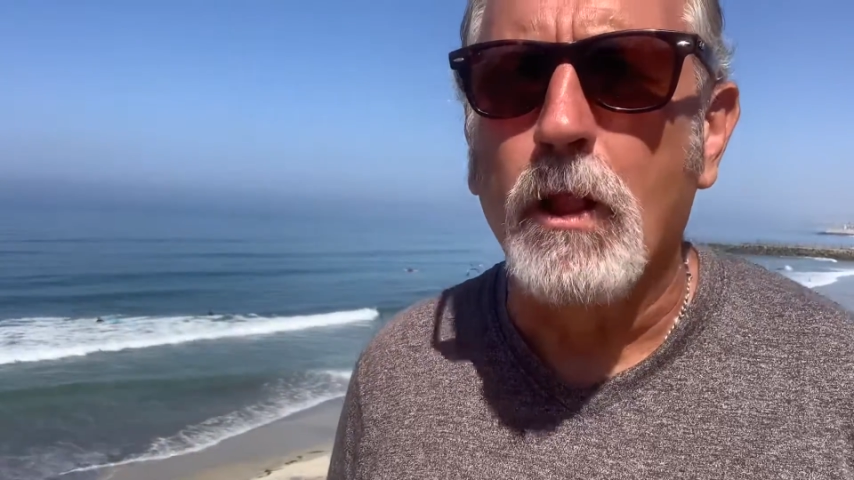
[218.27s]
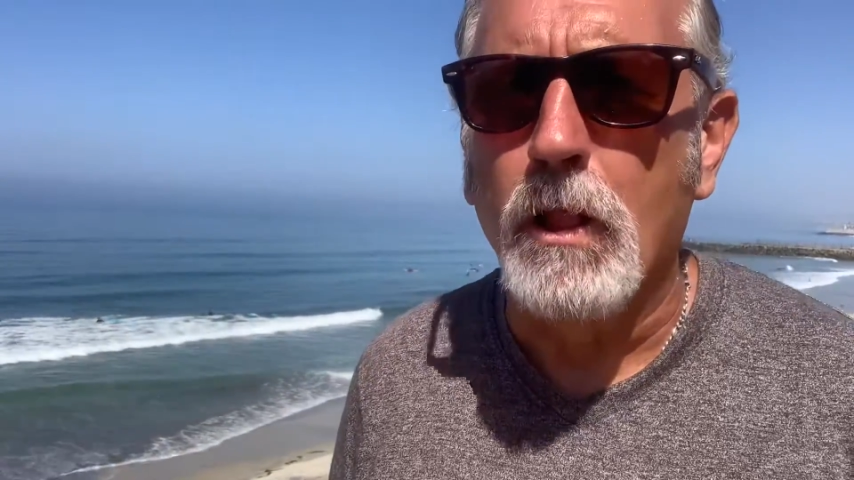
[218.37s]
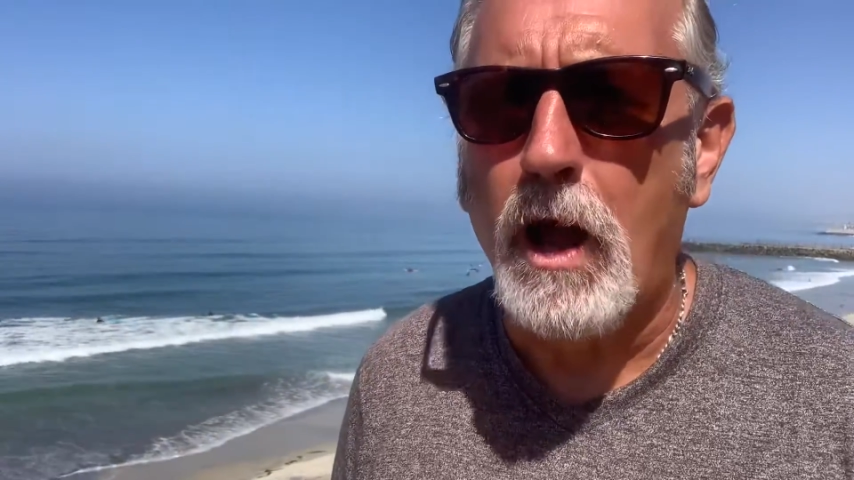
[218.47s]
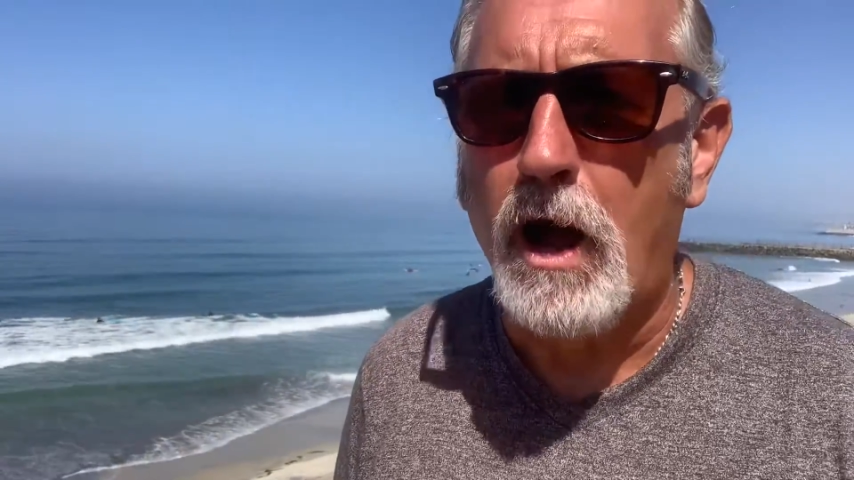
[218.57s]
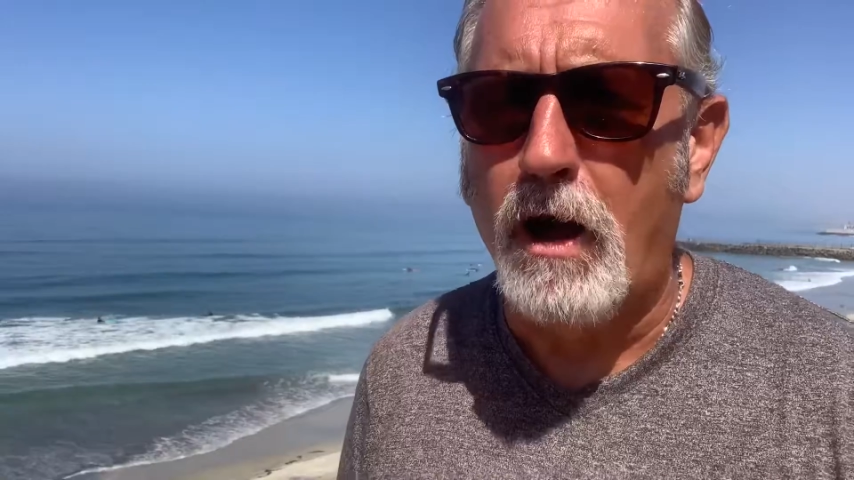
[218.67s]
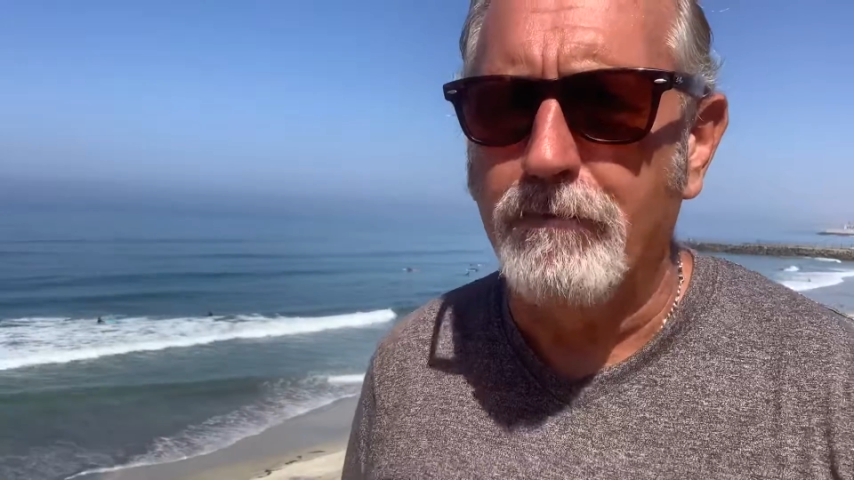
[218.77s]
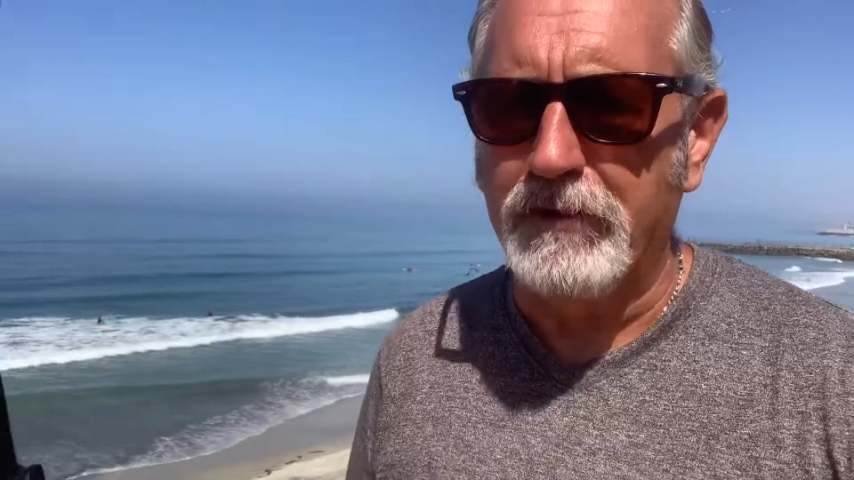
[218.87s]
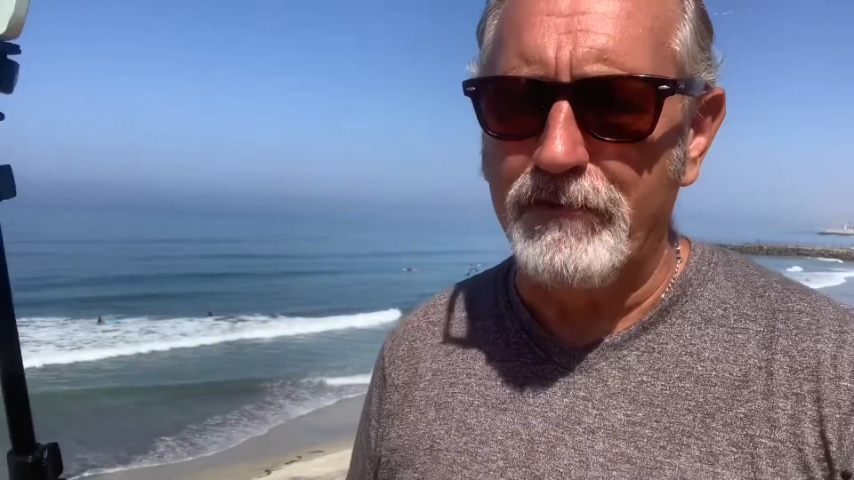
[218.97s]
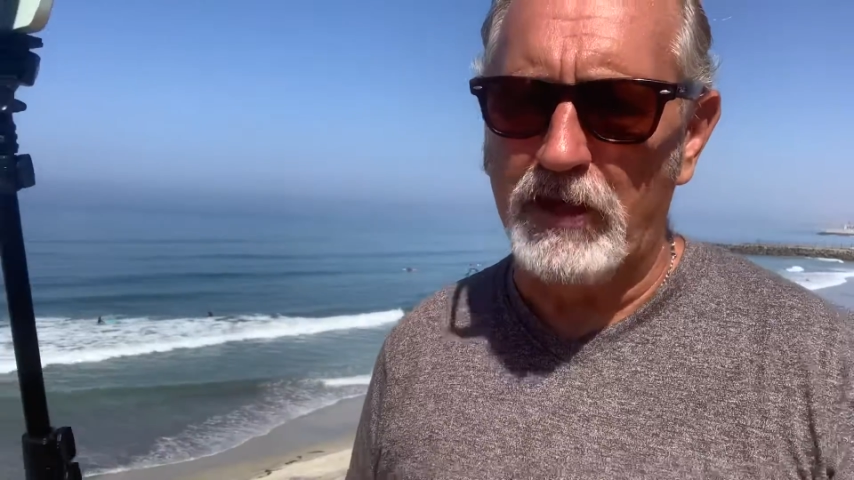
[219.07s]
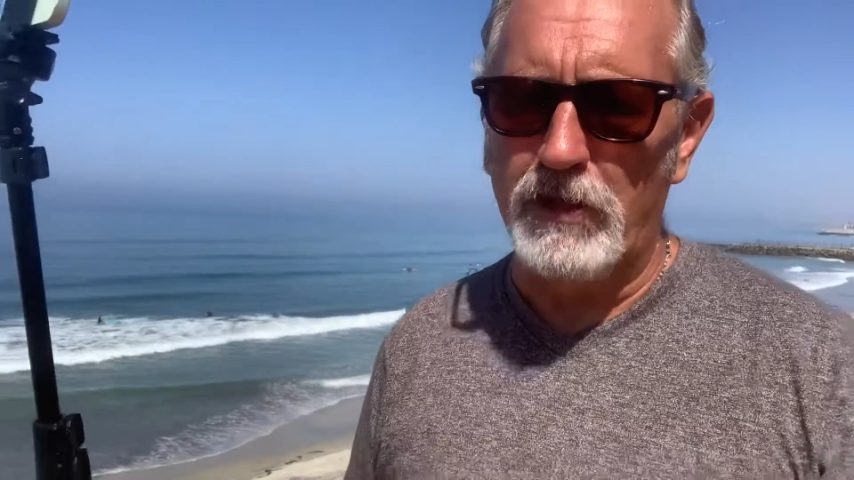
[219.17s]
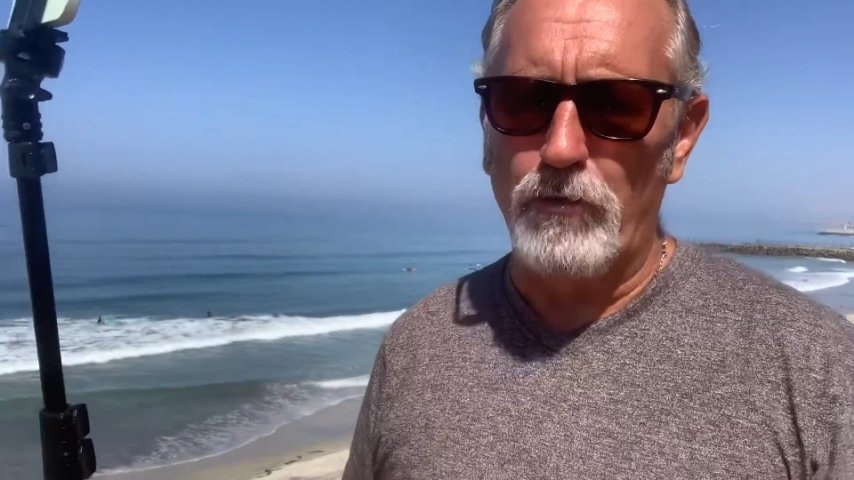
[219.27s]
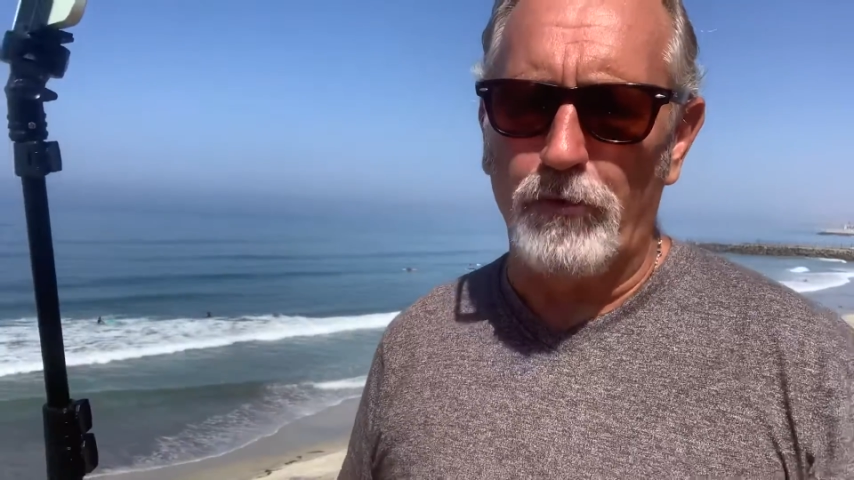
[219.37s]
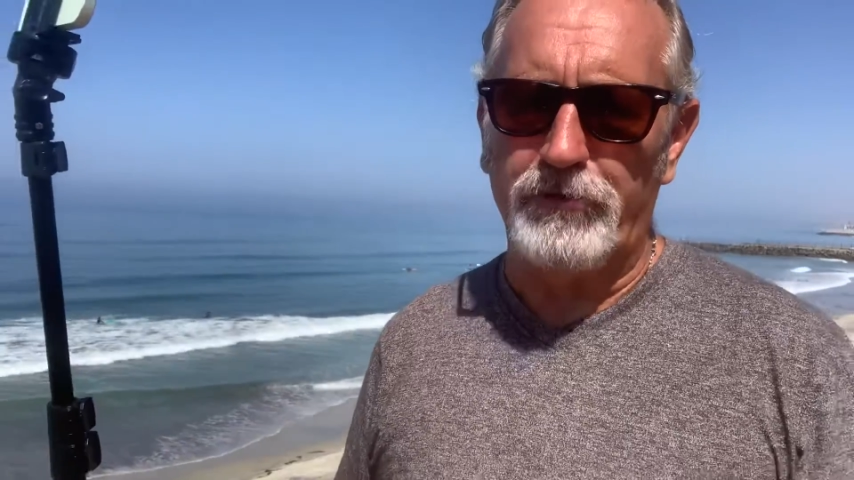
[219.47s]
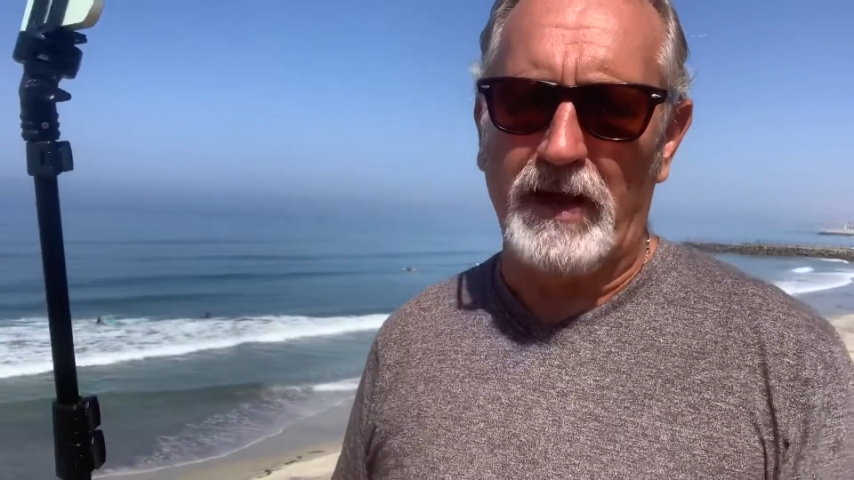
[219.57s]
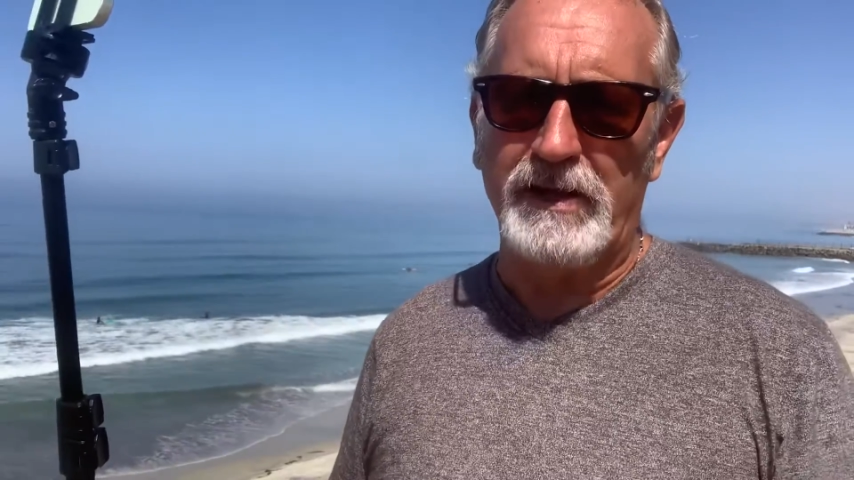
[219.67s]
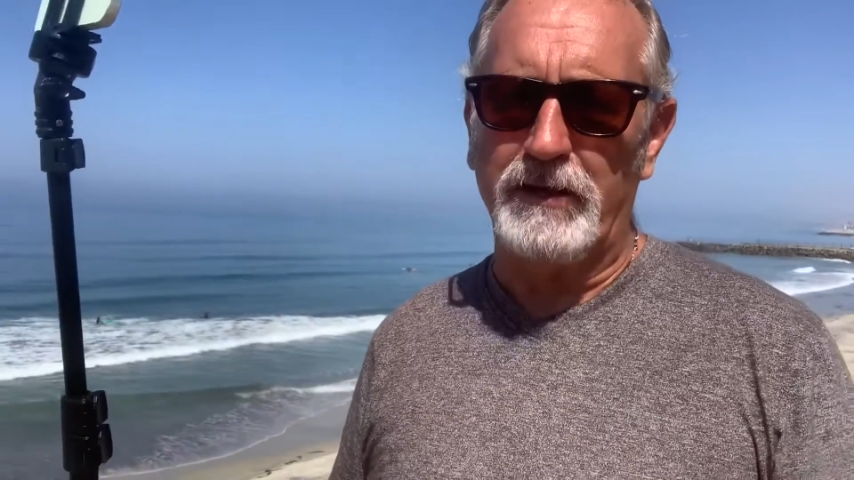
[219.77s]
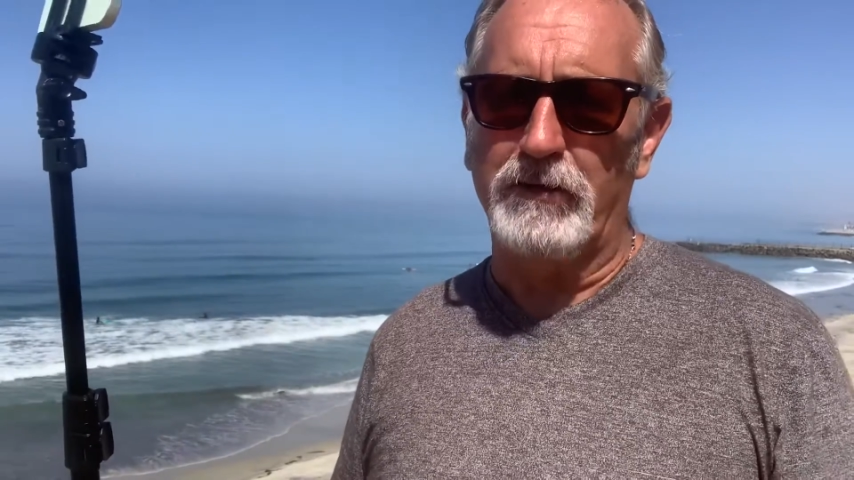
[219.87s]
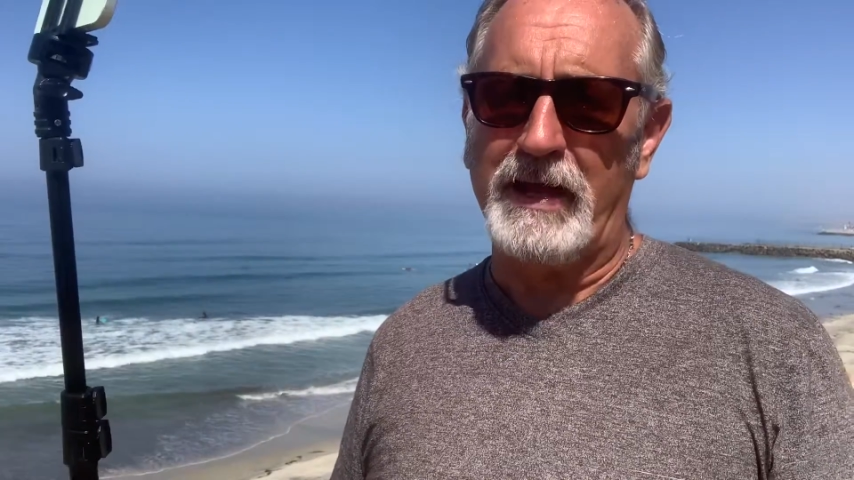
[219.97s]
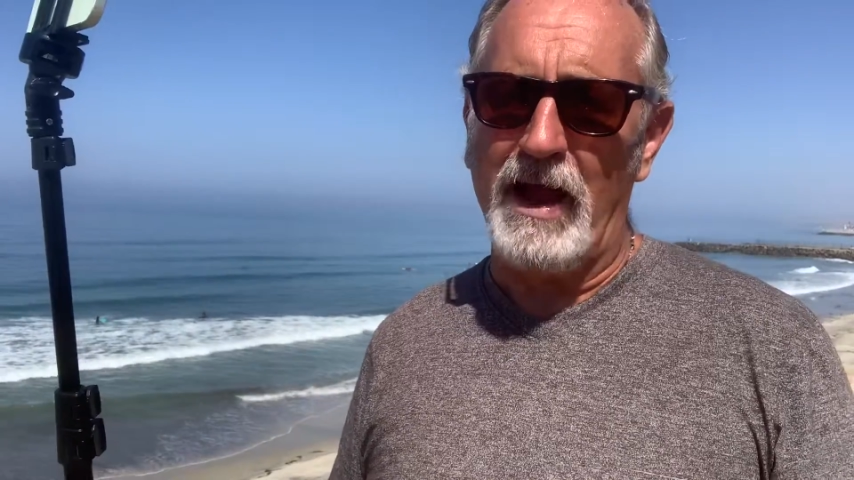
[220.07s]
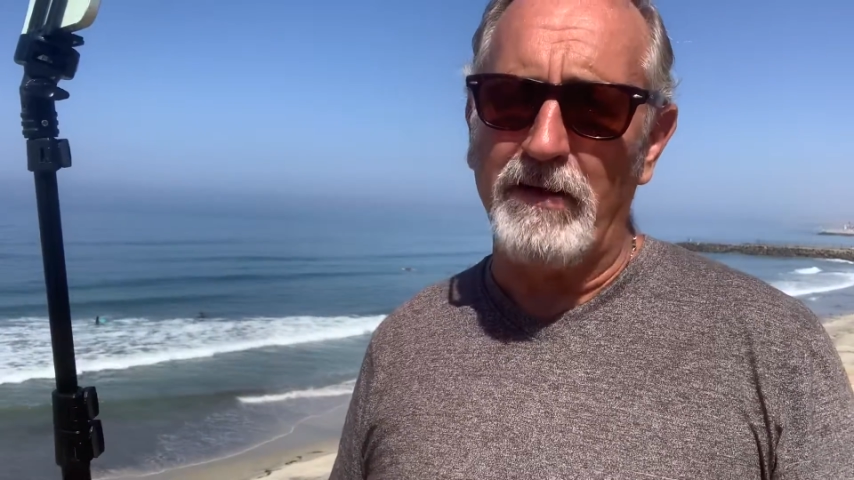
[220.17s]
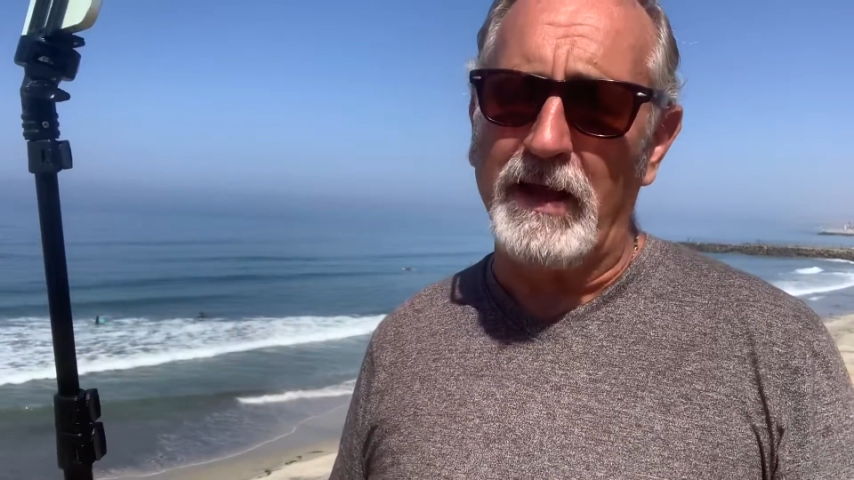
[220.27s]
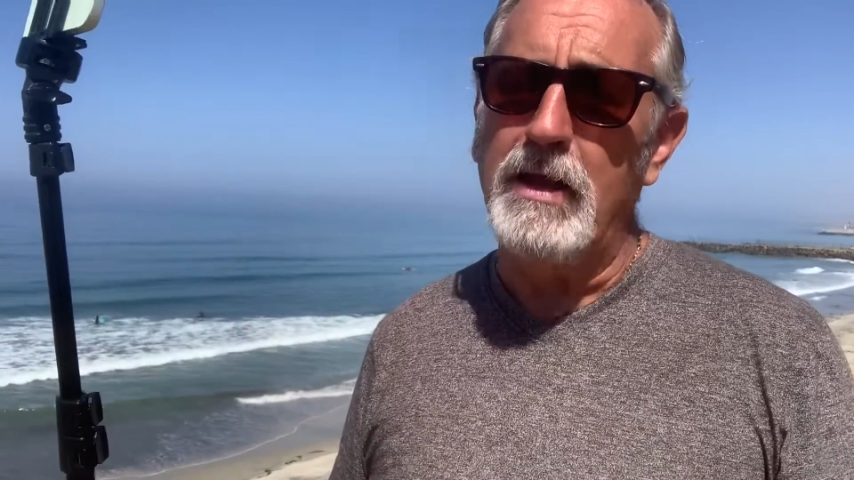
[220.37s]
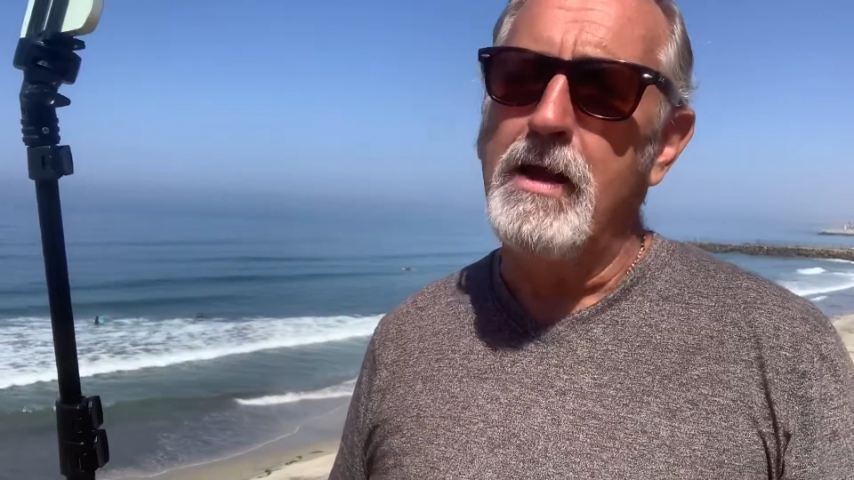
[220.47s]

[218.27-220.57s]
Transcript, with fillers: love living in North San Diego County,